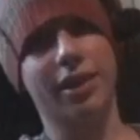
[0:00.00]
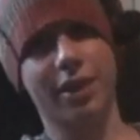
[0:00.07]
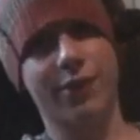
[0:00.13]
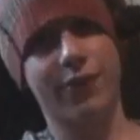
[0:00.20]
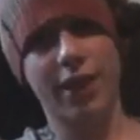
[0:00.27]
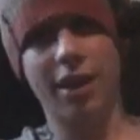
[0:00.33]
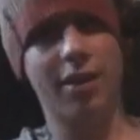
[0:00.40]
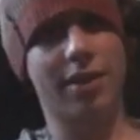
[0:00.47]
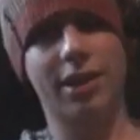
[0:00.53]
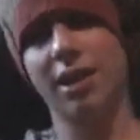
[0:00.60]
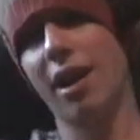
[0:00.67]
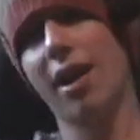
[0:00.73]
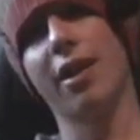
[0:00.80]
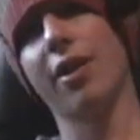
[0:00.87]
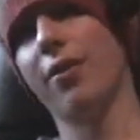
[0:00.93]
This video does
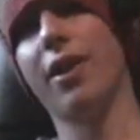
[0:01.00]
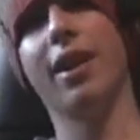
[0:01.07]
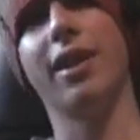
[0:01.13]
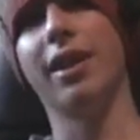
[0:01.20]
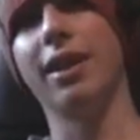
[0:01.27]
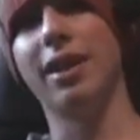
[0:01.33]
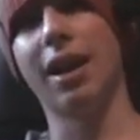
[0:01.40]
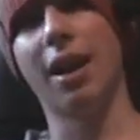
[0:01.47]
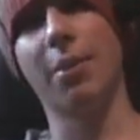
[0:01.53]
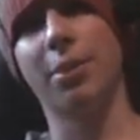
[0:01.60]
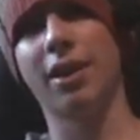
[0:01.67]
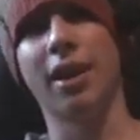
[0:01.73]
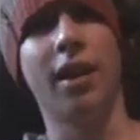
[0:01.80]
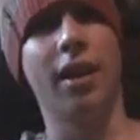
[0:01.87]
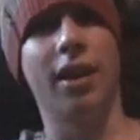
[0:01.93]
not go very
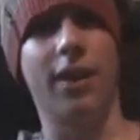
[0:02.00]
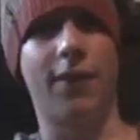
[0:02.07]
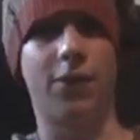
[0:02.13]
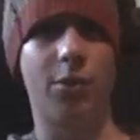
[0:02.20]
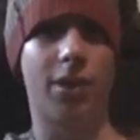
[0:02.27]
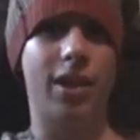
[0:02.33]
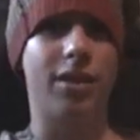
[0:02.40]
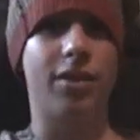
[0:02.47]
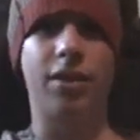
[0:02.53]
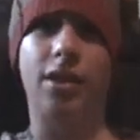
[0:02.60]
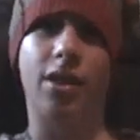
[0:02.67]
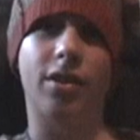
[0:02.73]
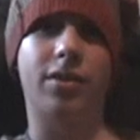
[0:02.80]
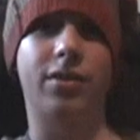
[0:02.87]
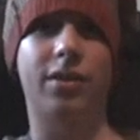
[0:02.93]
in-depth. If you want to do
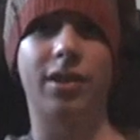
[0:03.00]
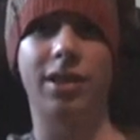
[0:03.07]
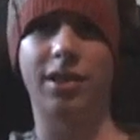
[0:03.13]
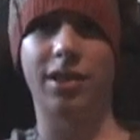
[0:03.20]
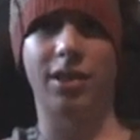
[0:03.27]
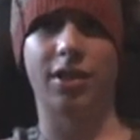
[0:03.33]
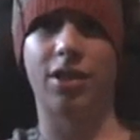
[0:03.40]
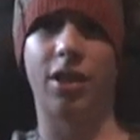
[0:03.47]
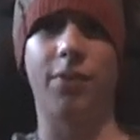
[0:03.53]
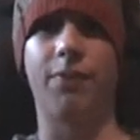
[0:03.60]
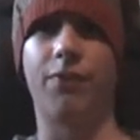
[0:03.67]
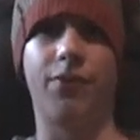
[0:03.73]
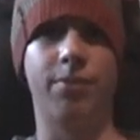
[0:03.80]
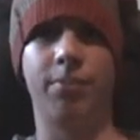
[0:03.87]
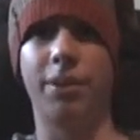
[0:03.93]
your own research,
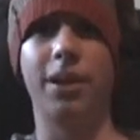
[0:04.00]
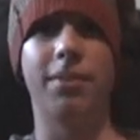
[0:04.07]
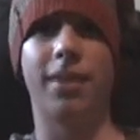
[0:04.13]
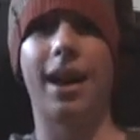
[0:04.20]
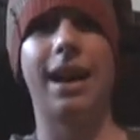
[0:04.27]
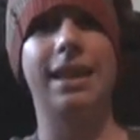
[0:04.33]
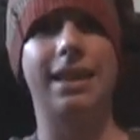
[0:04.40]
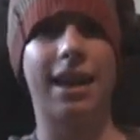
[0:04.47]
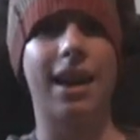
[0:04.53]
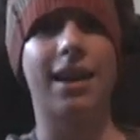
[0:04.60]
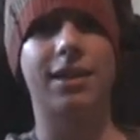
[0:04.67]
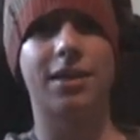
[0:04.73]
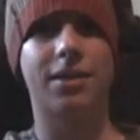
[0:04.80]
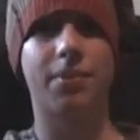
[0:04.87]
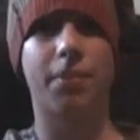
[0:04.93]
be my
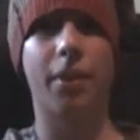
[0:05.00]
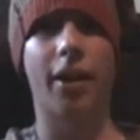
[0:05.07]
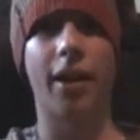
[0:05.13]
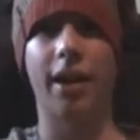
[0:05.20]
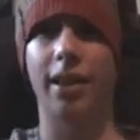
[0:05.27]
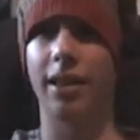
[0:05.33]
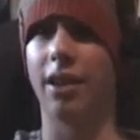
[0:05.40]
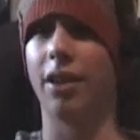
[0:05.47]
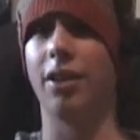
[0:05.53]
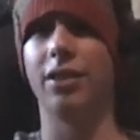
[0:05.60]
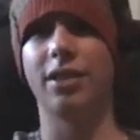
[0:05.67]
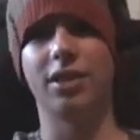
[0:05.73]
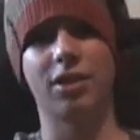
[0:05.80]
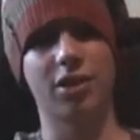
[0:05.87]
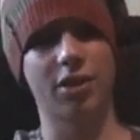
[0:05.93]
guest, but, you know,
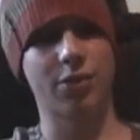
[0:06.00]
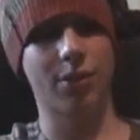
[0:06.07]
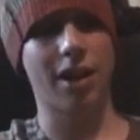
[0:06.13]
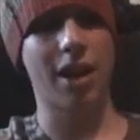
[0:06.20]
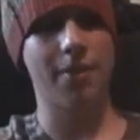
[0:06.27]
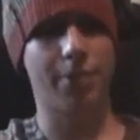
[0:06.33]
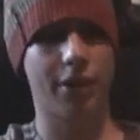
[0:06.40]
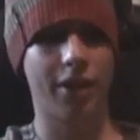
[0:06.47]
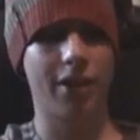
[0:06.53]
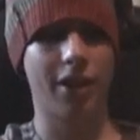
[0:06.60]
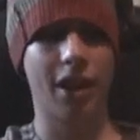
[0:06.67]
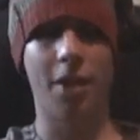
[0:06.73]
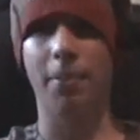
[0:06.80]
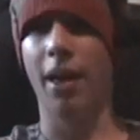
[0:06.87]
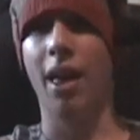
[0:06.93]
this is just what I pulled
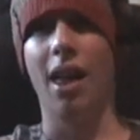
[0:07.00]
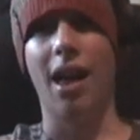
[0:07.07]
up.